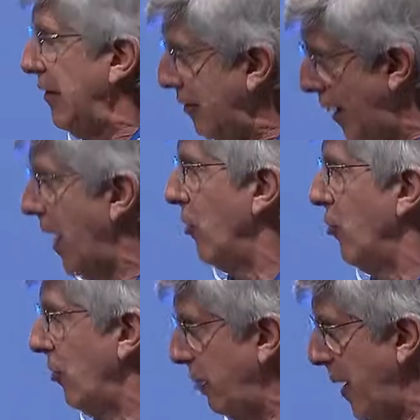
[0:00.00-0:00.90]

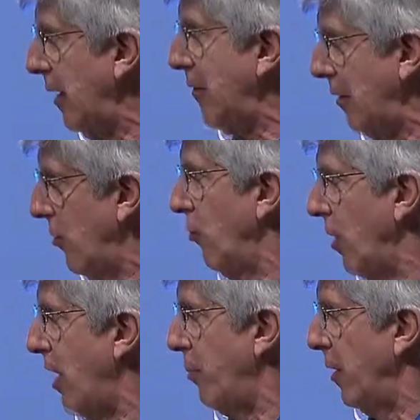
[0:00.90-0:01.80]
standards-based
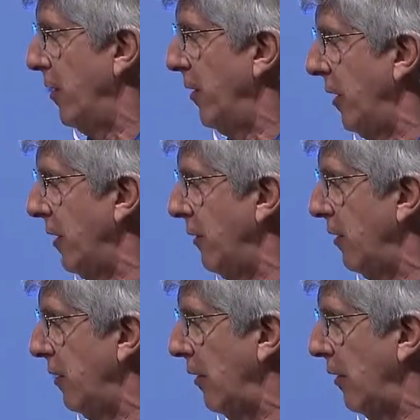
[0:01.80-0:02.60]
interoperability